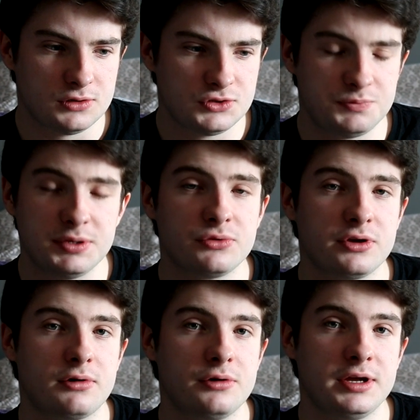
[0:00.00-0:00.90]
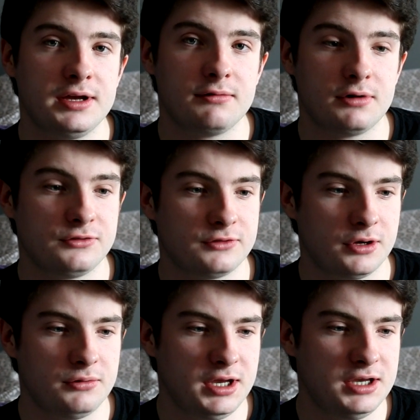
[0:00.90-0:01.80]
to build their own heroes,
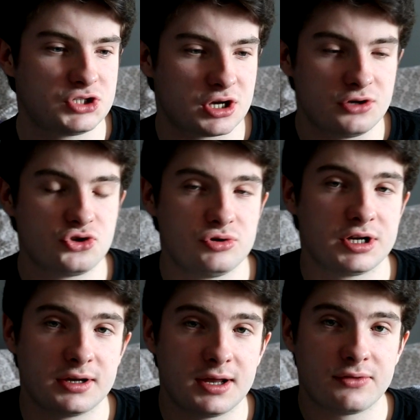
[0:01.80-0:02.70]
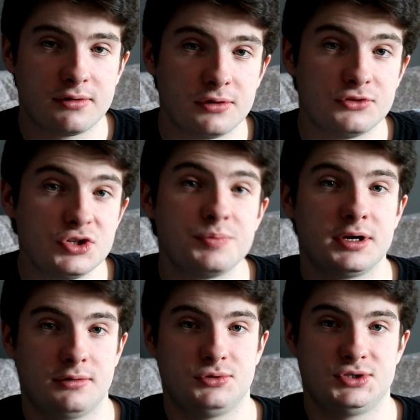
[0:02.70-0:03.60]
so each country can have their own
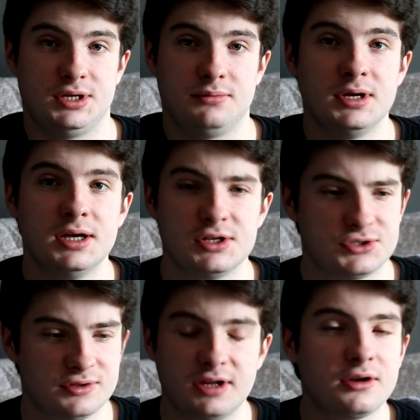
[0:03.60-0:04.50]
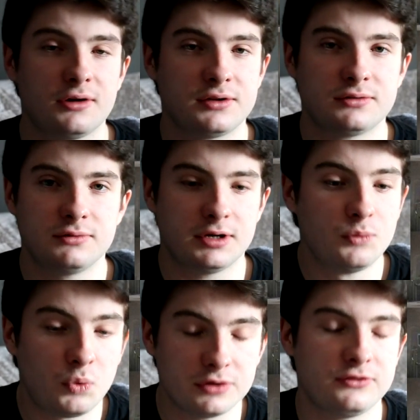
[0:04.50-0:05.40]
superhero team, so they don't have to rely
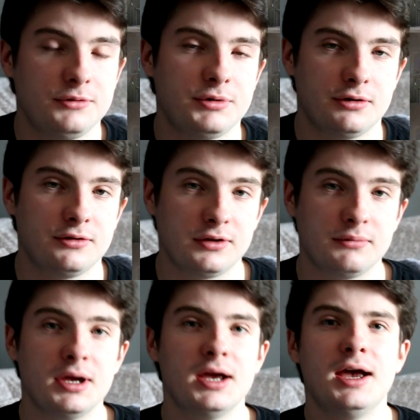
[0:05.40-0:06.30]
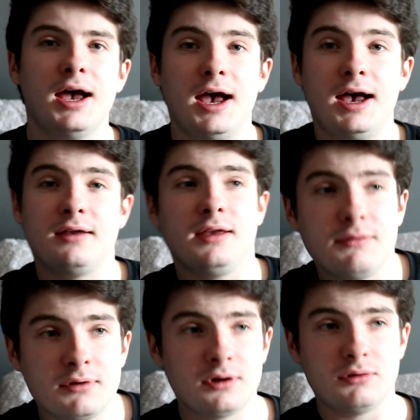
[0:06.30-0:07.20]
on one superhero team. And
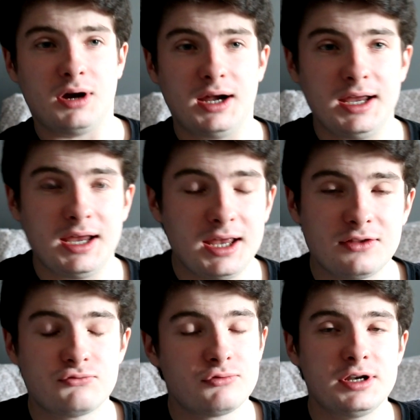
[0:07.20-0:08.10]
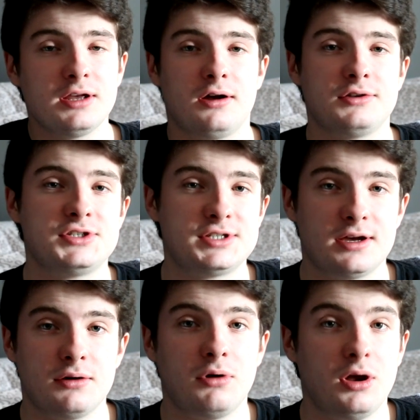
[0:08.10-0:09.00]
even though it's really hard to
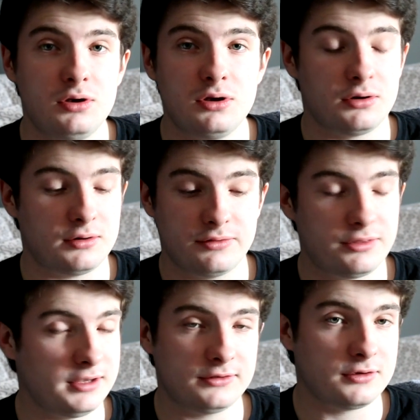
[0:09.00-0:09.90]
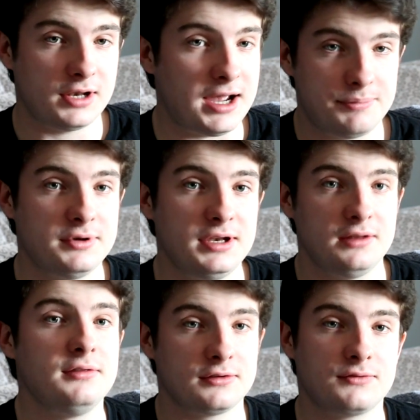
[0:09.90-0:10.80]
tell, a lot of things could happen
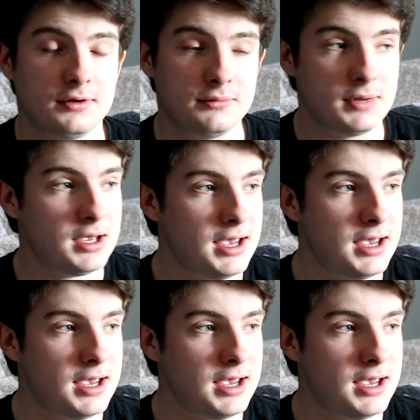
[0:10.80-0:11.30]
in this film.